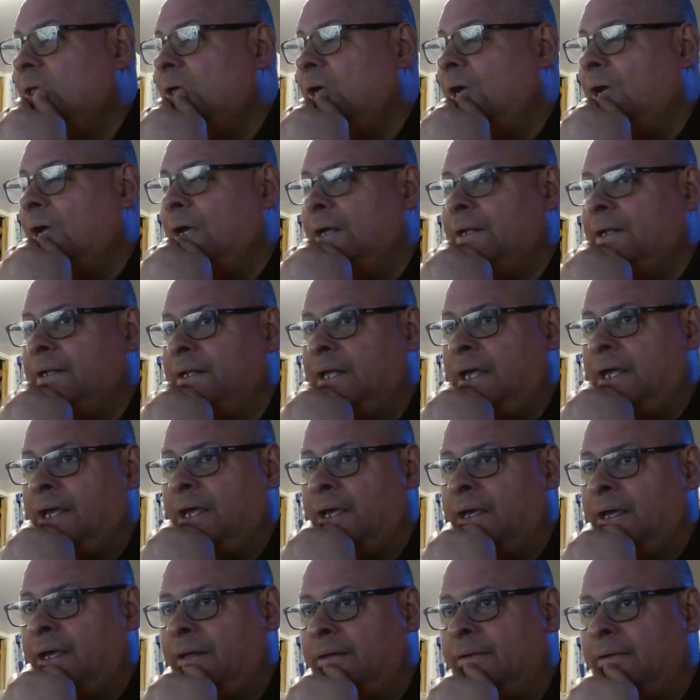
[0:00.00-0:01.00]
And
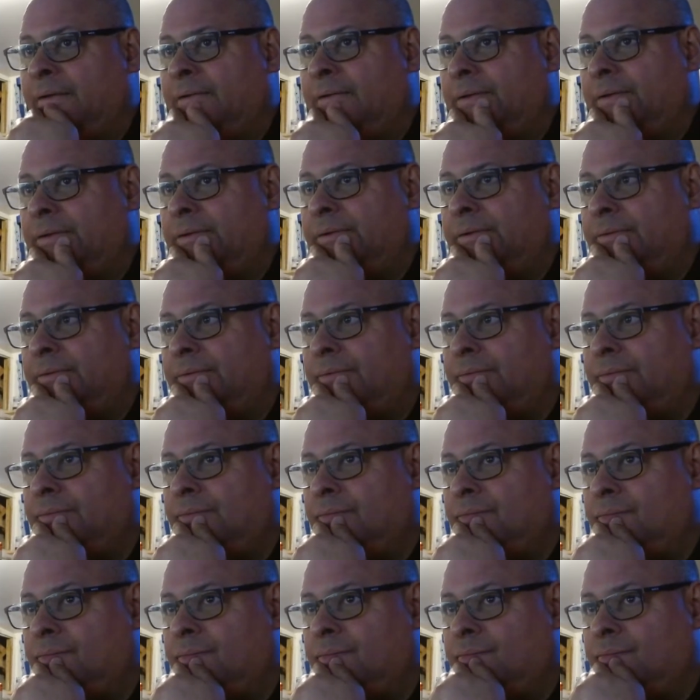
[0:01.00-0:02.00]
then
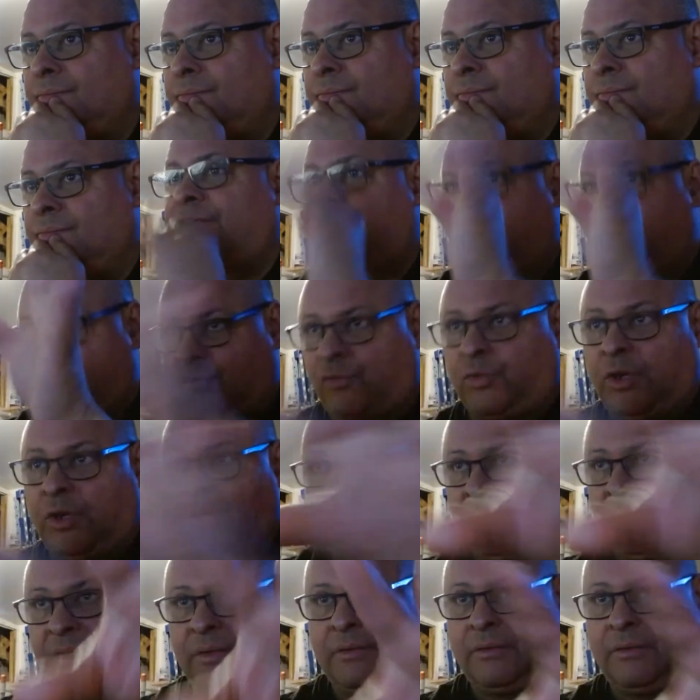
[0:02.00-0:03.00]
that's for
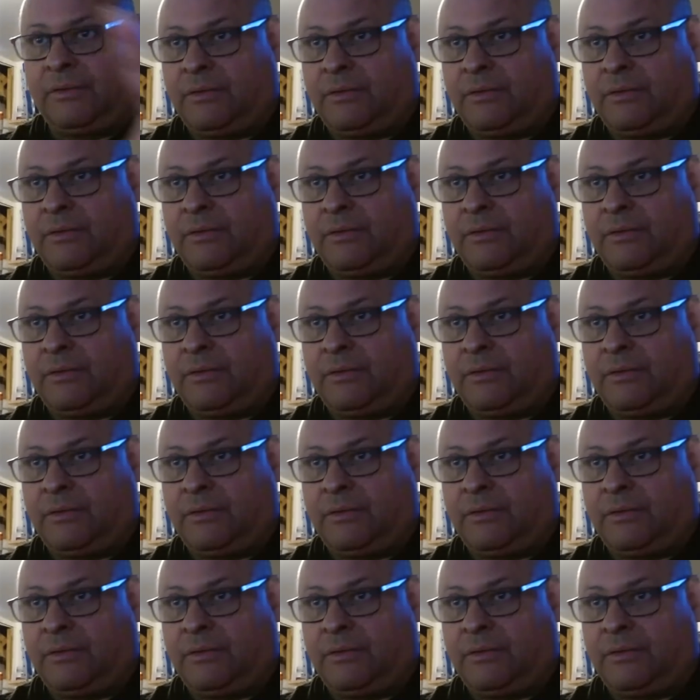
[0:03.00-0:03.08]
streaming.